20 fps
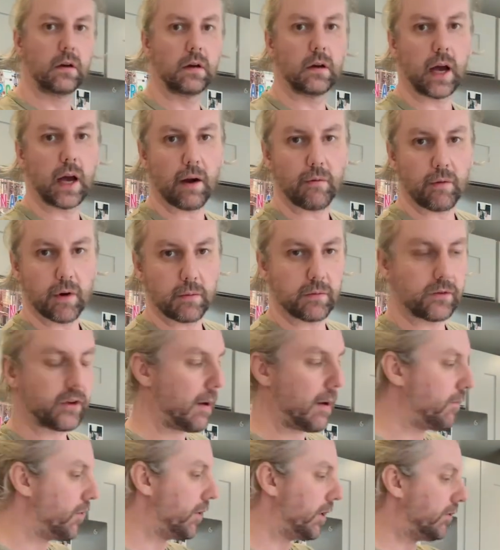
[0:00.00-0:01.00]
at room
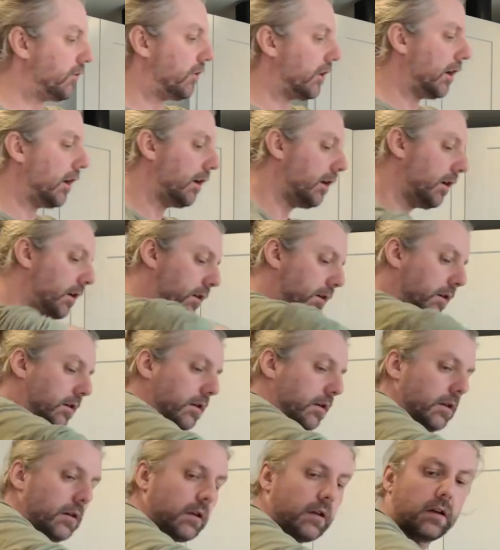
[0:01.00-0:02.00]
temperature,
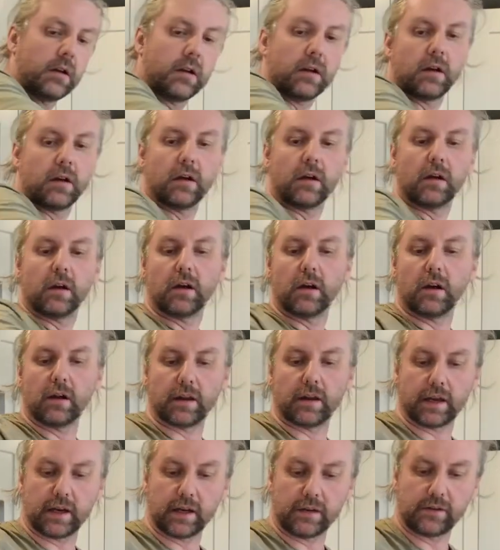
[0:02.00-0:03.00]
and
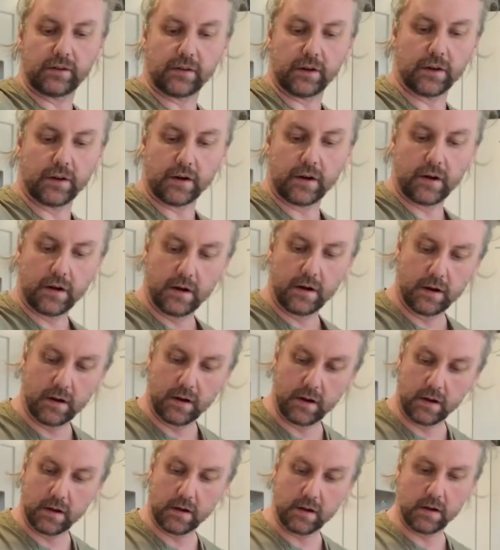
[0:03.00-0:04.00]
then it's done
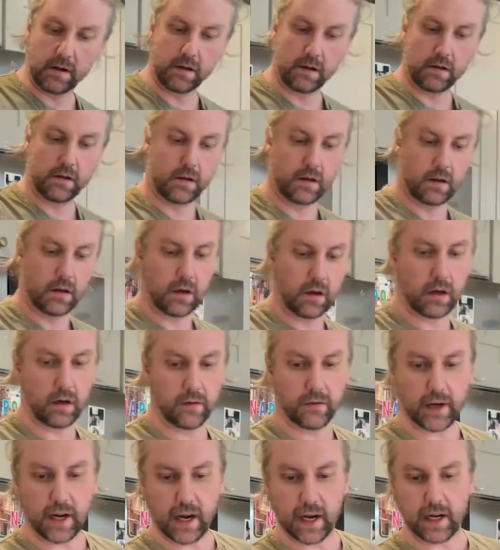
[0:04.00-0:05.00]

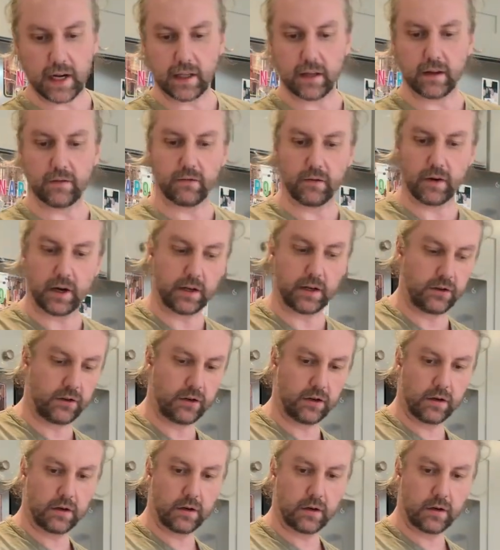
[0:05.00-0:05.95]
overnight in the fridge.